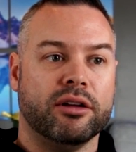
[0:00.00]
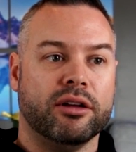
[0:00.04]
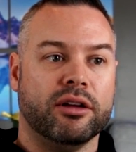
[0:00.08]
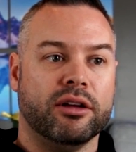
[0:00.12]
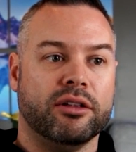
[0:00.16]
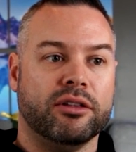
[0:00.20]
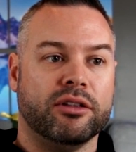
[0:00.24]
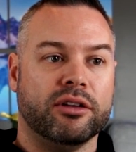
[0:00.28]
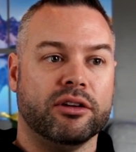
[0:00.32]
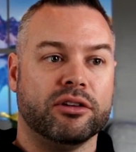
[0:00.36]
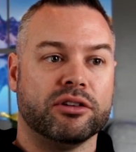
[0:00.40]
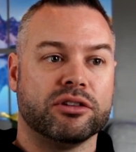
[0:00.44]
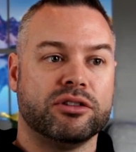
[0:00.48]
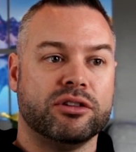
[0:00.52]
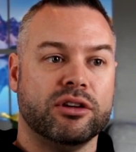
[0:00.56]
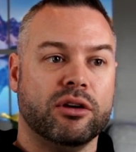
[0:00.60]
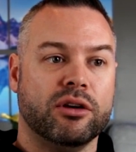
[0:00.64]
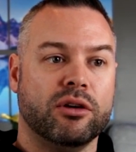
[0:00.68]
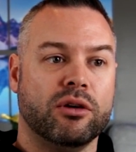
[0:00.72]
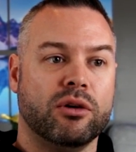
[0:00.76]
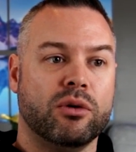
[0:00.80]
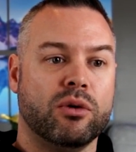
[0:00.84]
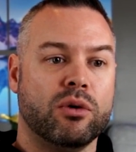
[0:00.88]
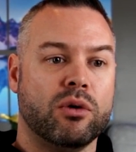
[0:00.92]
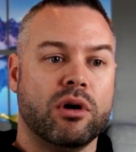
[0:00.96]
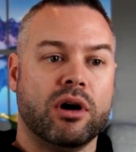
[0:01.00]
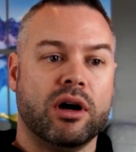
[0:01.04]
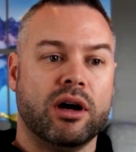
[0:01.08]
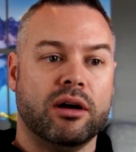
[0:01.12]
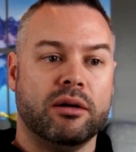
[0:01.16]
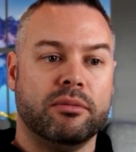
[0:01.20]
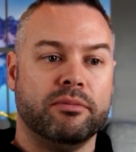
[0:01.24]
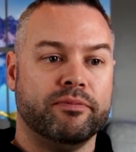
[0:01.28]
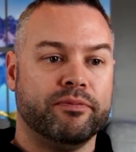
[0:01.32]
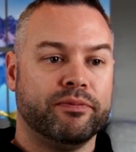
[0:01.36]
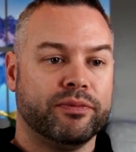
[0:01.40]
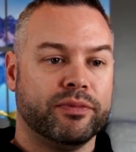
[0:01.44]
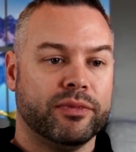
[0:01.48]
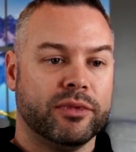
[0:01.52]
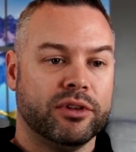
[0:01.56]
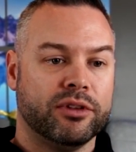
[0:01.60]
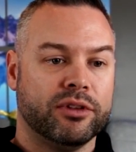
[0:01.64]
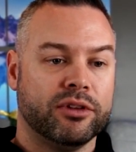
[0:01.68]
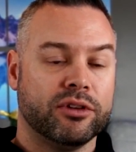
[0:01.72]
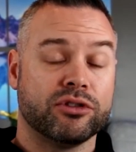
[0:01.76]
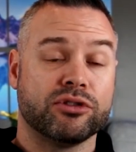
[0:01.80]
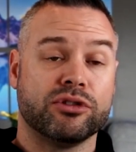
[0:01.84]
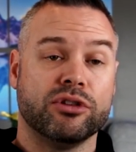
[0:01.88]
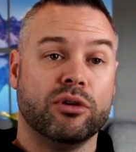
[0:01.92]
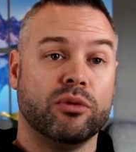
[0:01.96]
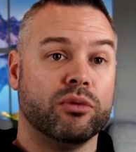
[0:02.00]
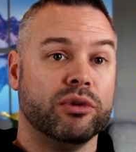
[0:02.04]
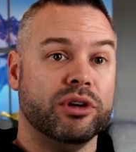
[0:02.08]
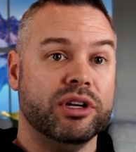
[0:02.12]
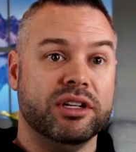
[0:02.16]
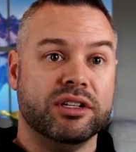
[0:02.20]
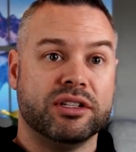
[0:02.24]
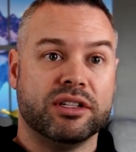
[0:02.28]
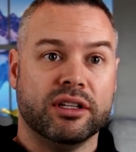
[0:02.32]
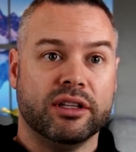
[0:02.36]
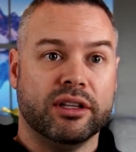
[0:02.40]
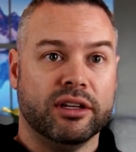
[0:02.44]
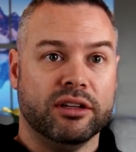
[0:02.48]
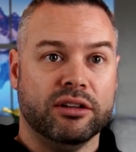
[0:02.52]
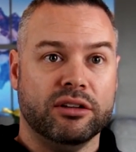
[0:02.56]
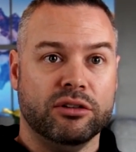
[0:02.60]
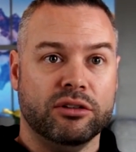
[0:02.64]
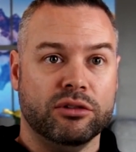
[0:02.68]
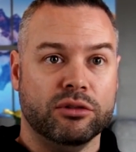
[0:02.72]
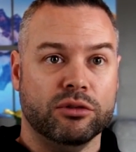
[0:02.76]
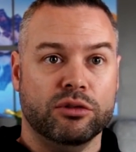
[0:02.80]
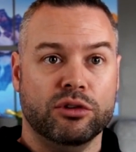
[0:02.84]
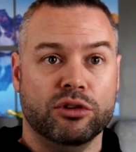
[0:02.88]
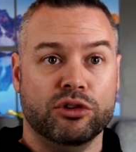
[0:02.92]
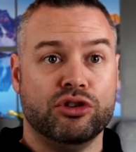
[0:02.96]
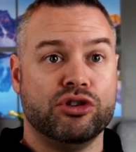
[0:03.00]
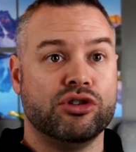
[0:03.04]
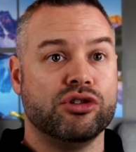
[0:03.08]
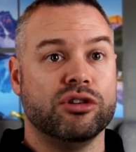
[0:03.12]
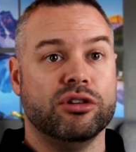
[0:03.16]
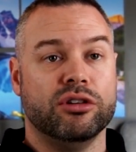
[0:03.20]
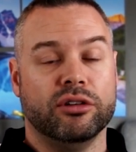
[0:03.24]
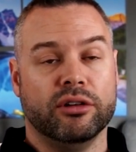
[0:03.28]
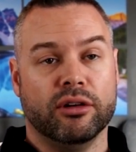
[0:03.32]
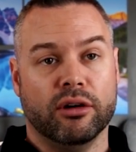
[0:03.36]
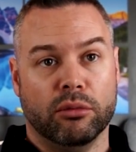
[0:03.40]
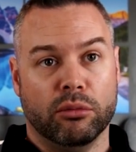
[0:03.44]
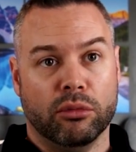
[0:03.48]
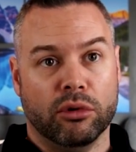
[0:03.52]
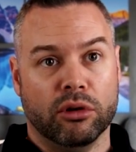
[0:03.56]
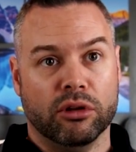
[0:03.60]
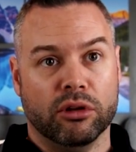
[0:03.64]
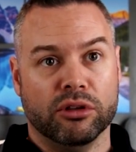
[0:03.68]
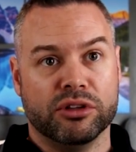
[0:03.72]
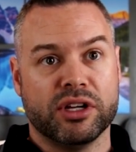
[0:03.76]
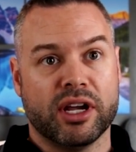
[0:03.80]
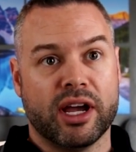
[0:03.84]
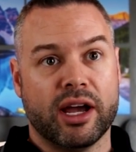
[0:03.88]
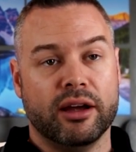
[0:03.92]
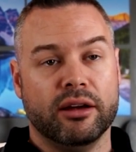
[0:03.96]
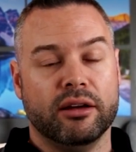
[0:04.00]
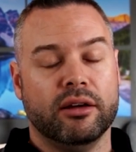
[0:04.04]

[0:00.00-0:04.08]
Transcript: there's no reason that you shouldn't go multi.